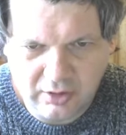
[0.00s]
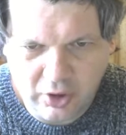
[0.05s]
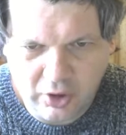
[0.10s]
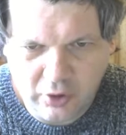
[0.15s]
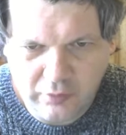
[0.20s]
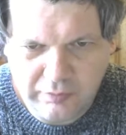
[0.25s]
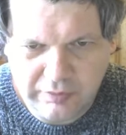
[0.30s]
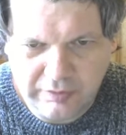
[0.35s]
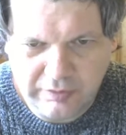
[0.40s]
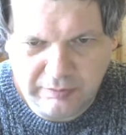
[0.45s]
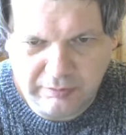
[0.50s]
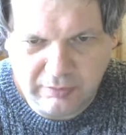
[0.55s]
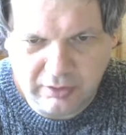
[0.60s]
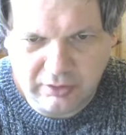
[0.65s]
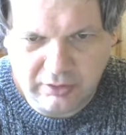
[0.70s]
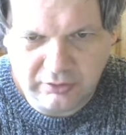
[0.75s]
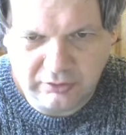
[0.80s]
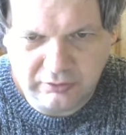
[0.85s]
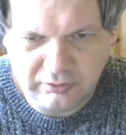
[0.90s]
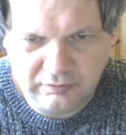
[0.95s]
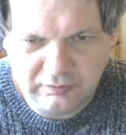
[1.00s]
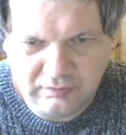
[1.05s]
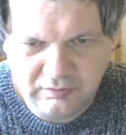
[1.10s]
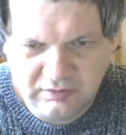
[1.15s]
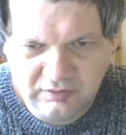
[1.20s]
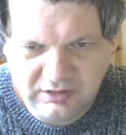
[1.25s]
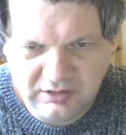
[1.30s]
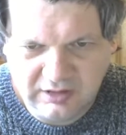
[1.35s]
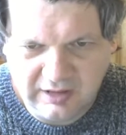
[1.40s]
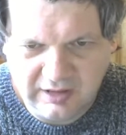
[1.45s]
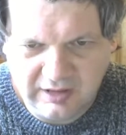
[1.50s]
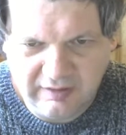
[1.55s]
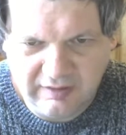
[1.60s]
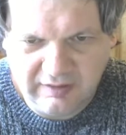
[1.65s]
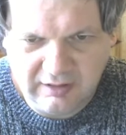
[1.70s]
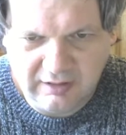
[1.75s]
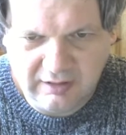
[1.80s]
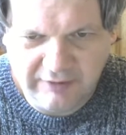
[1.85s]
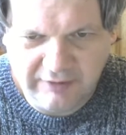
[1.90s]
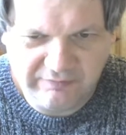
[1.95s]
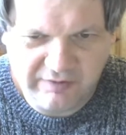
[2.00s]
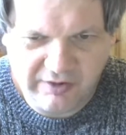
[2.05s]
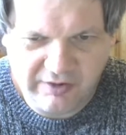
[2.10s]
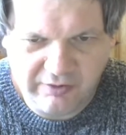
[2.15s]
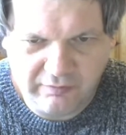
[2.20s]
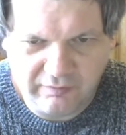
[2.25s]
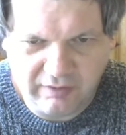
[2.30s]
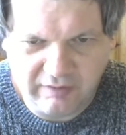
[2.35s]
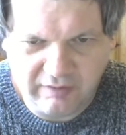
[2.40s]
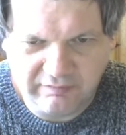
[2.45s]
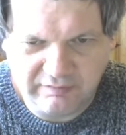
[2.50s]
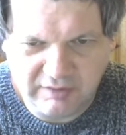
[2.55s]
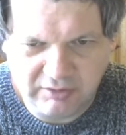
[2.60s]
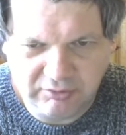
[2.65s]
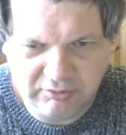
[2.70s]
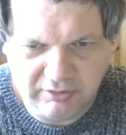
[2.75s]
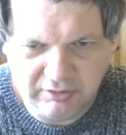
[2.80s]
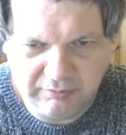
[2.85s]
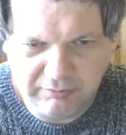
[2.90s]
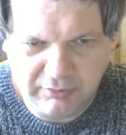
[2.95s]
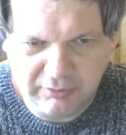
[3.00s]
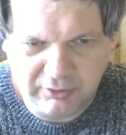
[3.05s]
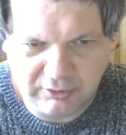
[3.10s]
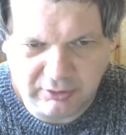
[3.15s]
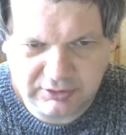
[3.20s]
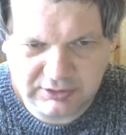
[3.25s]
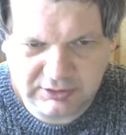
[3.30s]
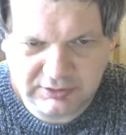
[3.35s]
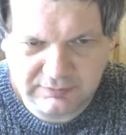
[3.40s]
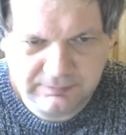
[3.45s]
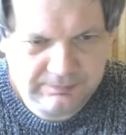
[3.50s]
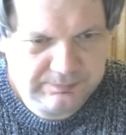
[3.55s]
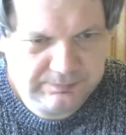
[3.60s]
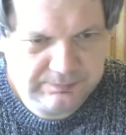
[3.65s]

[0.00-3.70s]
open model a a folding box.